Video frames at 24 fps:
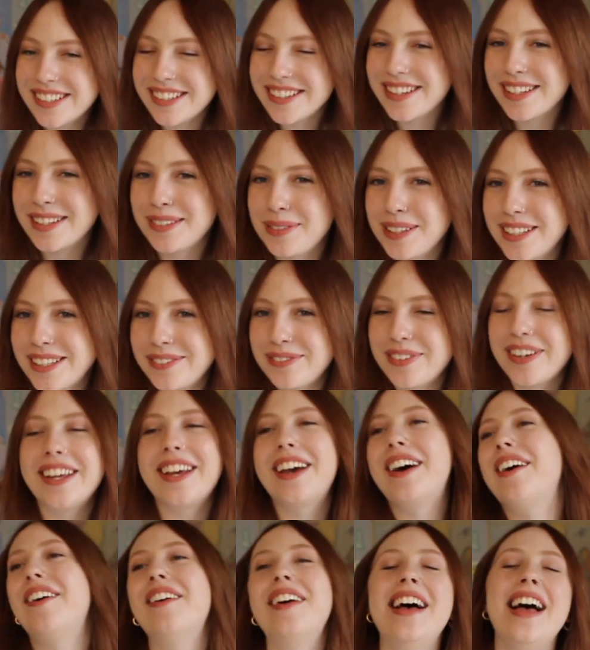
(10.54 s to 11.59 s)
to this week's
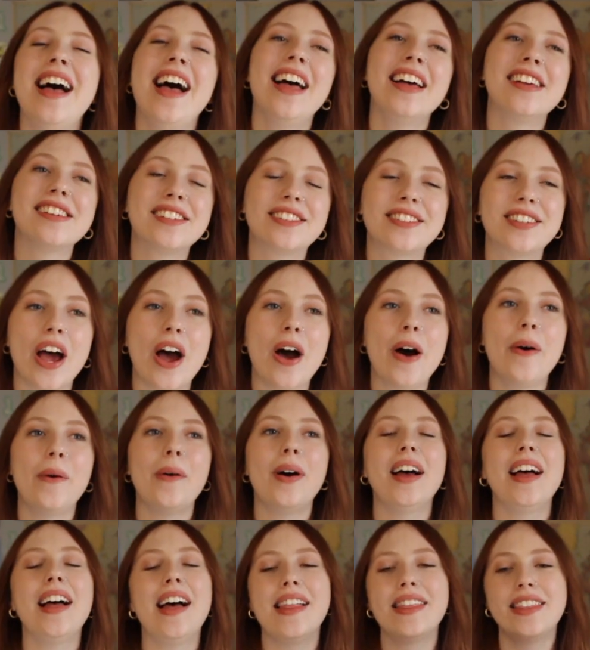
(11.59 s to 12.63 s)
video.
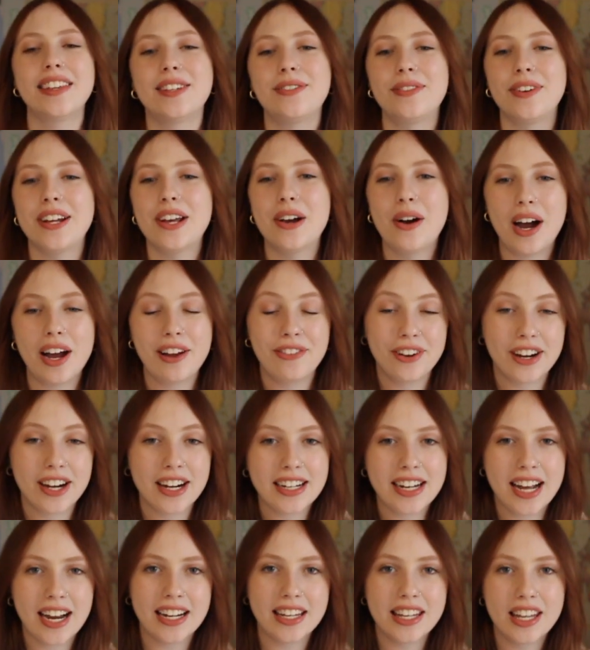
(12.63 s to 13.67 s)
So this video, I
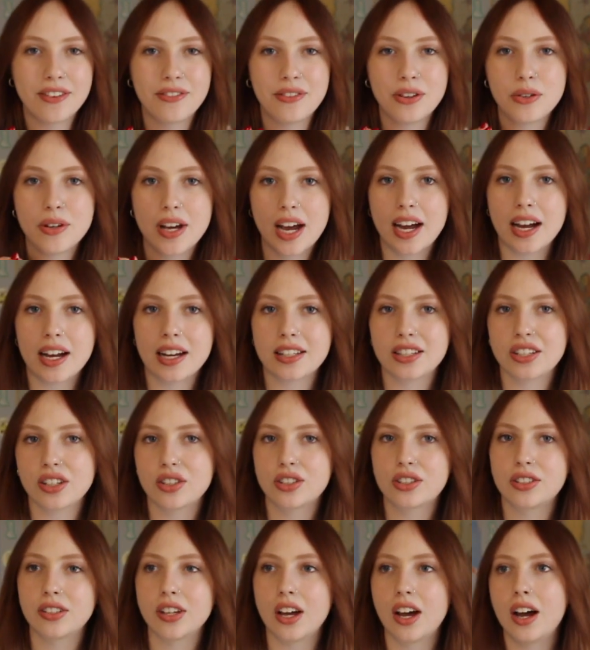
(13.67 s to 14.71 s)
figured I'd give you guys
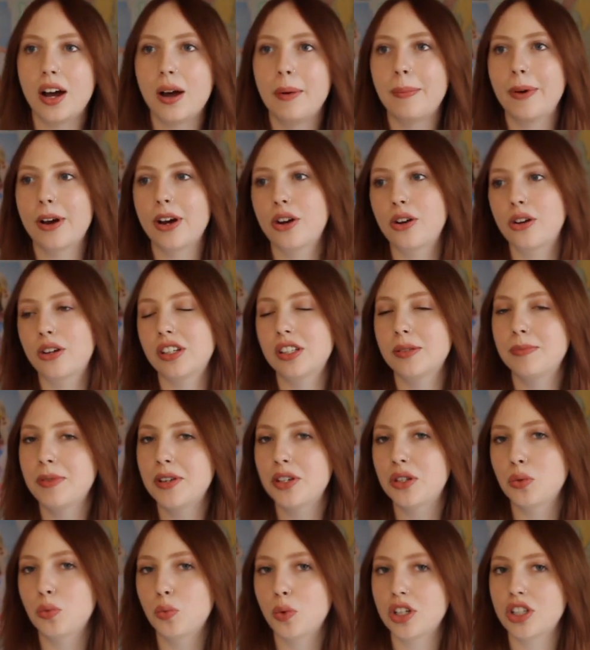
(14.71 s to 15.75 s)
some
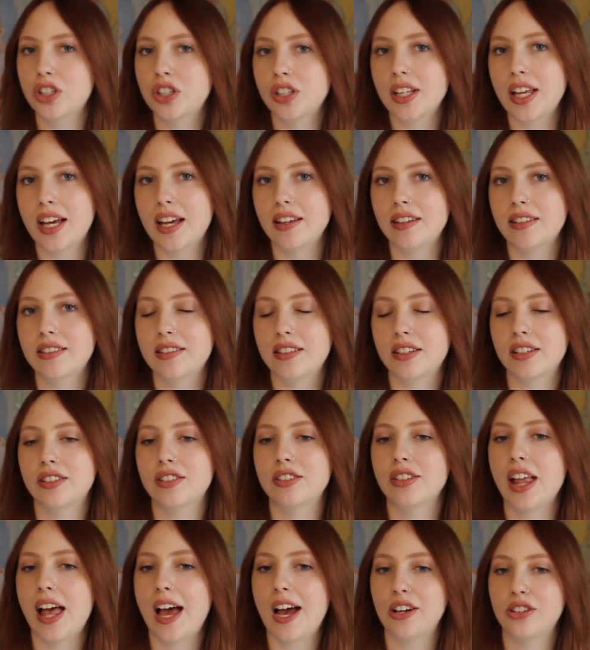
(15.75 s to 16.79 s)
Christmas wish list
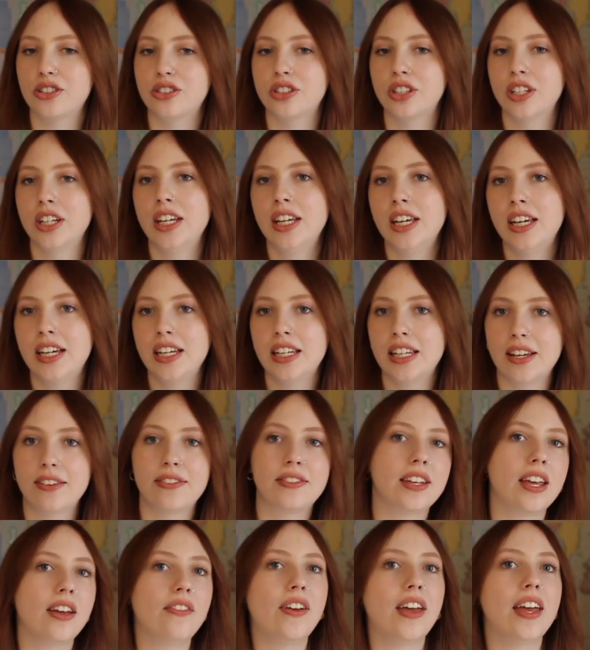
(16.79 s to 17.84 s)
slash
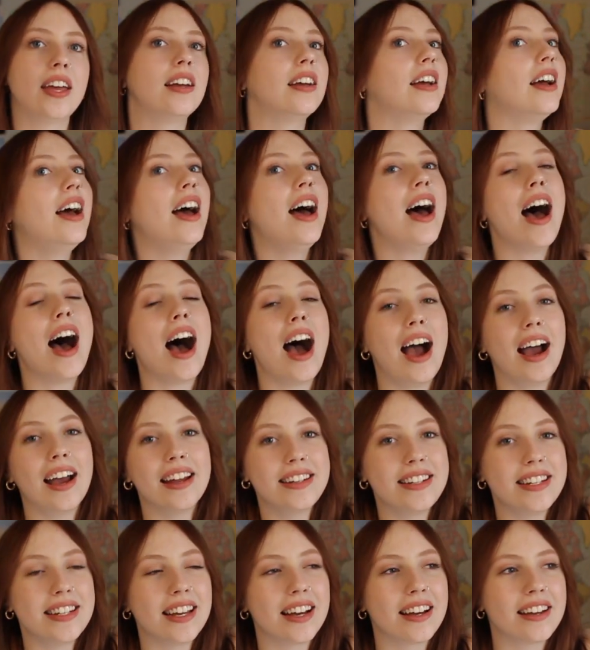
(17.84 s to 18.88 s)
gift giving
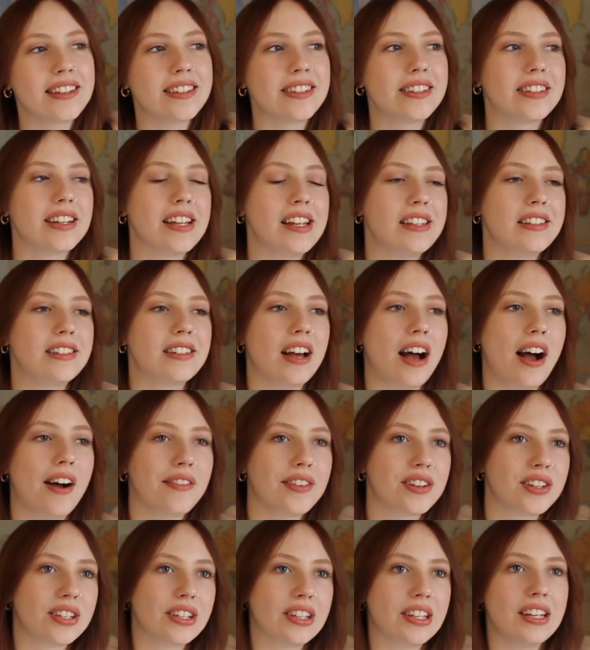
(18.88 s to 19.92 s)
ideas, since
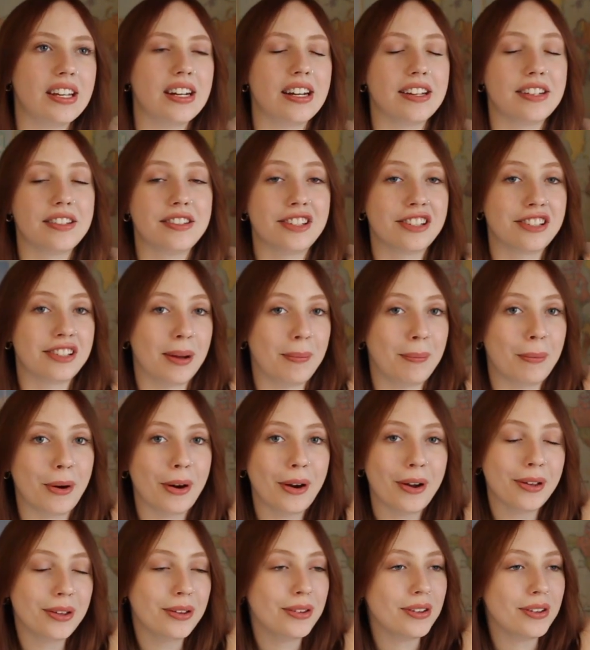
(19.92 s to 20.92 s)
obviously it is December.